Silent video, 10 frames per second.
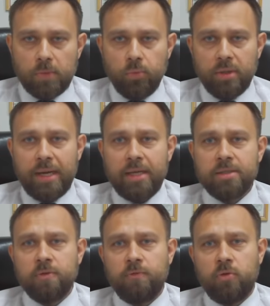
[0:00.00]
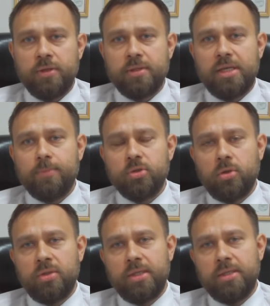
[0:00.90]
will answer for this debt
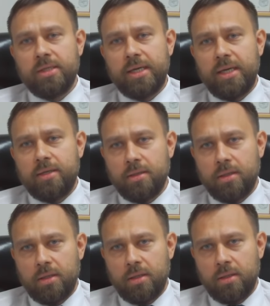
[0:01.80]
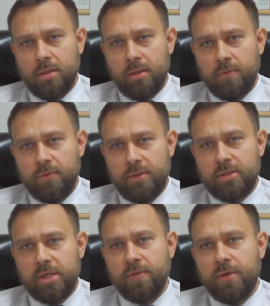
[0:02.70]
only inside uh, these
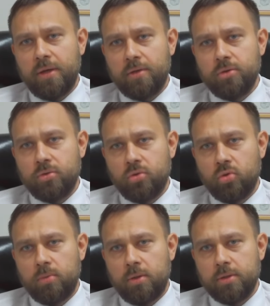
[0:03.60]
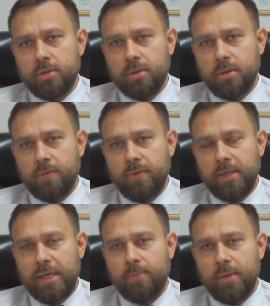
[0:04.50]
10,000 rubles uh, the
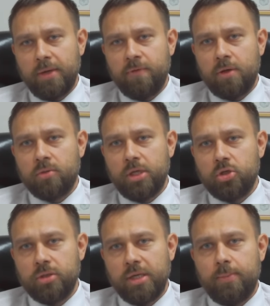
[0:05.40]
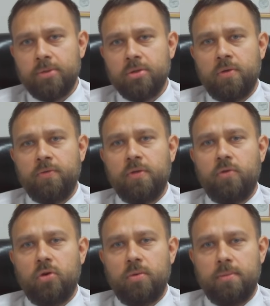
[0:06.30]
cap foundation capital of the
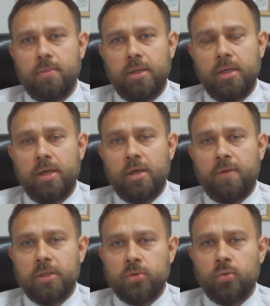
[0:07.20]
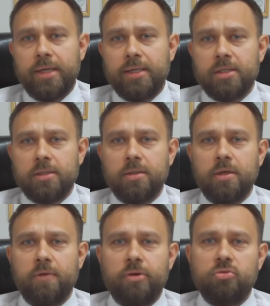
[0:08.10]
firm that's why it's
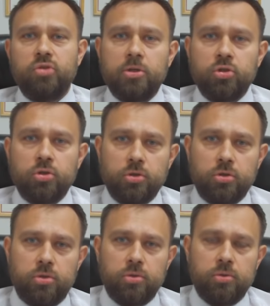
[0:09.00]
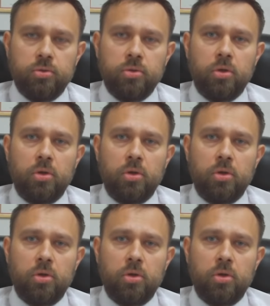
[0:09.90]
uh, very dangerous to